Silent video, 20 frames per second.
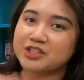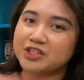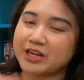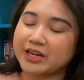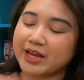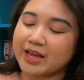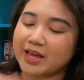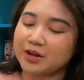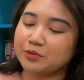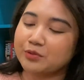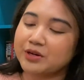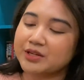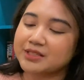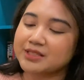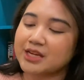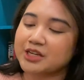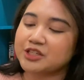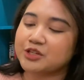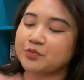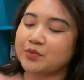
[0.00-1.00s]
Jack Edwards,
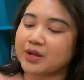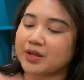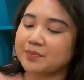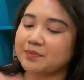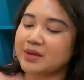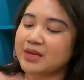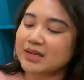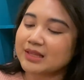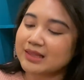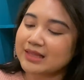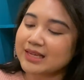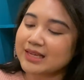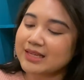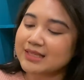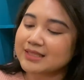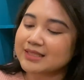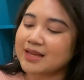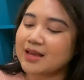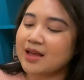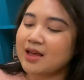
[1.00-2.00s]
actually recommended
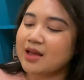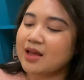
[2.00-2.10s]
these.